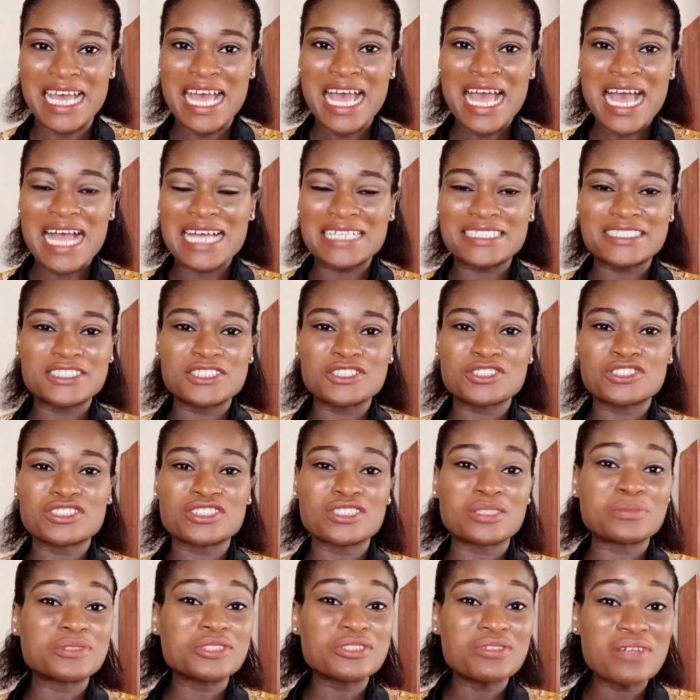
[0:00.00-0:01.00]
I need you to
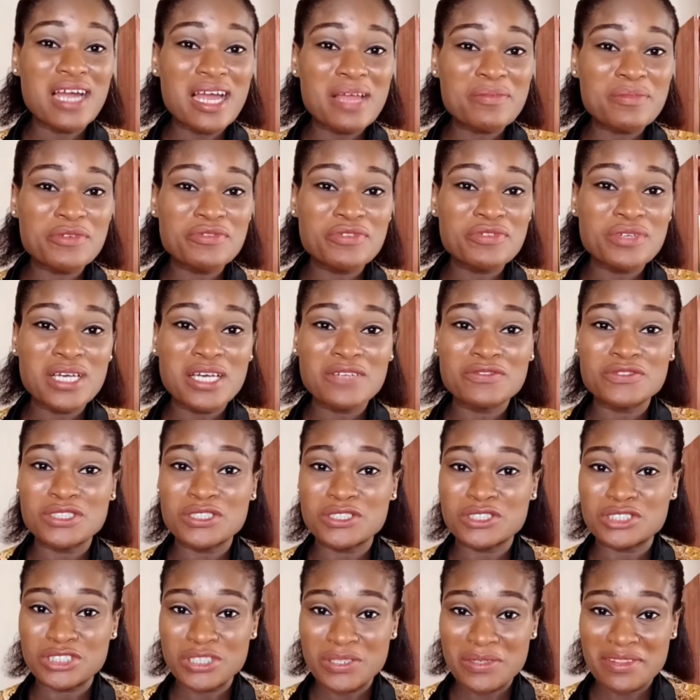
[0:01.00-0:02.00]
subscribe if you have not
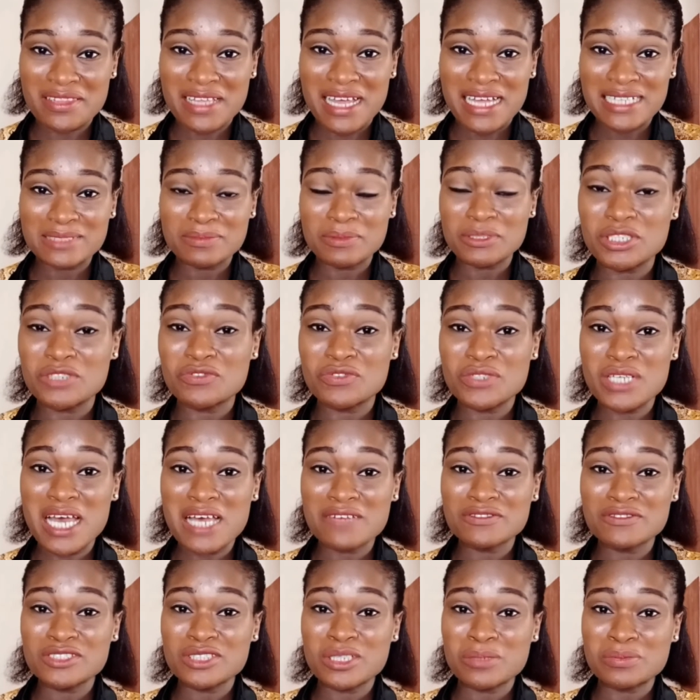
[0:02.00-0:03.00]
done that. if you have
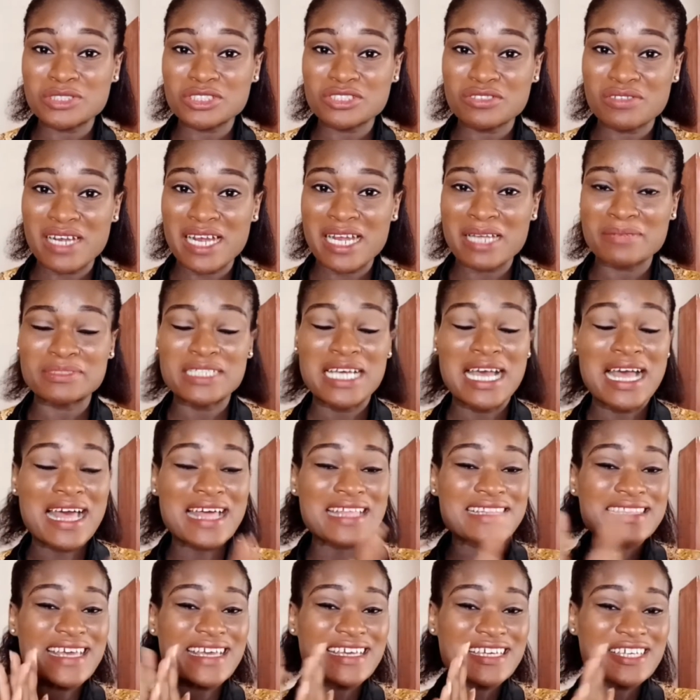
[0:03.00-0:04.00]
subscribed,
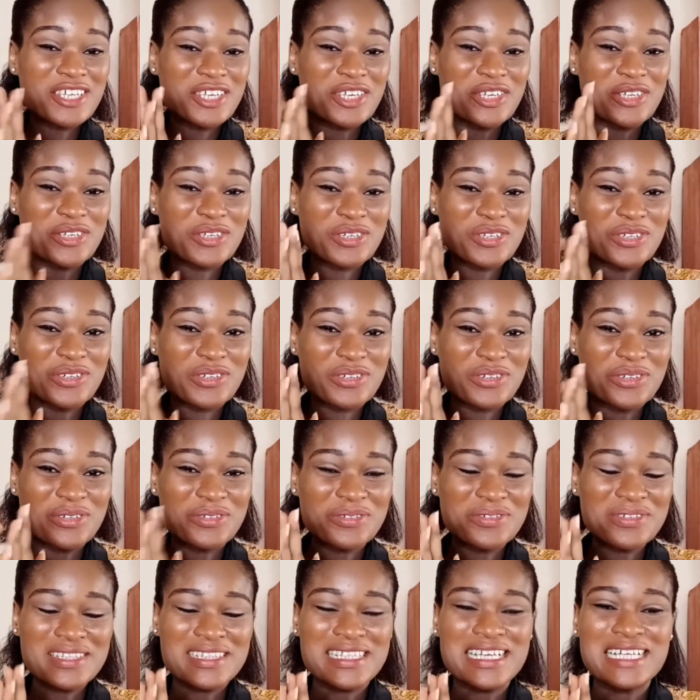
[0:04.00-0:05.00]
thank you.
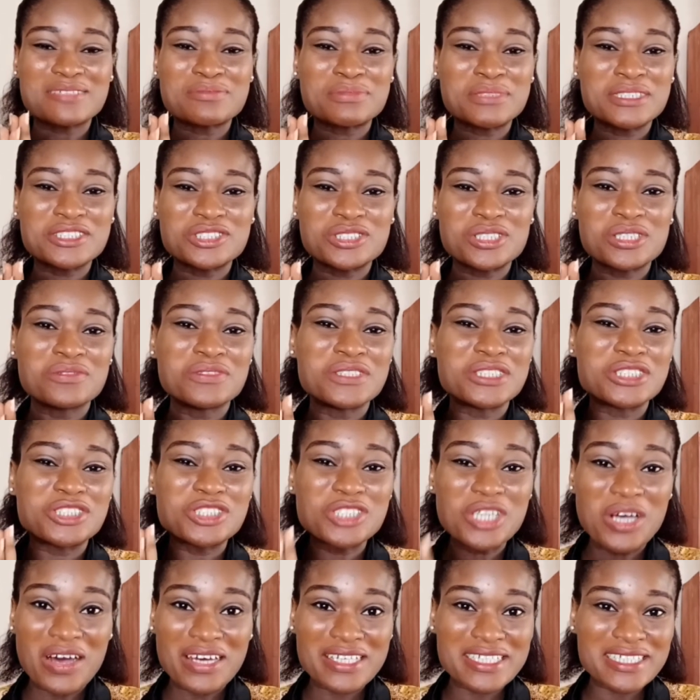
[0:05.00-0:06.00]
That means you're a
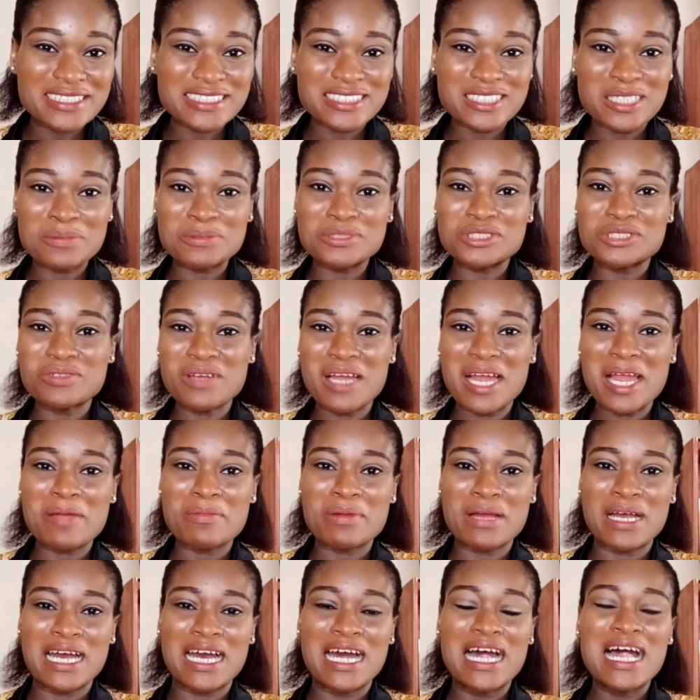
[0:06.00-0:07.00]
returning subscriber.